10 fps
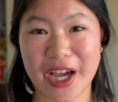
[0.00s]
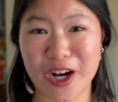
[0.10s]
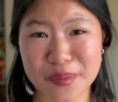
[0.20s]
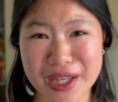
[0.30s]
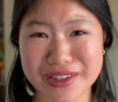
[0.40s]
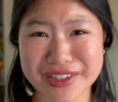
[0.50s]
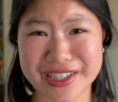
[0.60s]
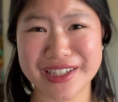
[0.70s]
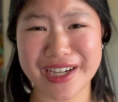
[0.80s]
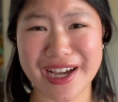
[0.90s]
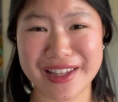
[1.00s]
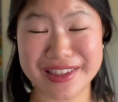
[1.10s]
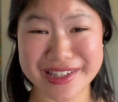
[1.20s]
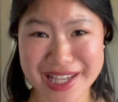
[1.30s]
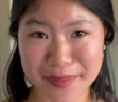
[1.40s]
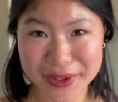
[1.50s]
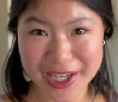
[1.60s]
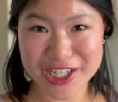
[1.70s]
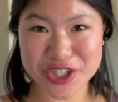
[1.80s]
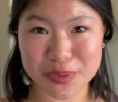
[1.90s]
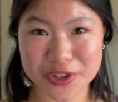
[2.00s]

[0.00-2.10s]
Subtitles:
I hope that looking at this application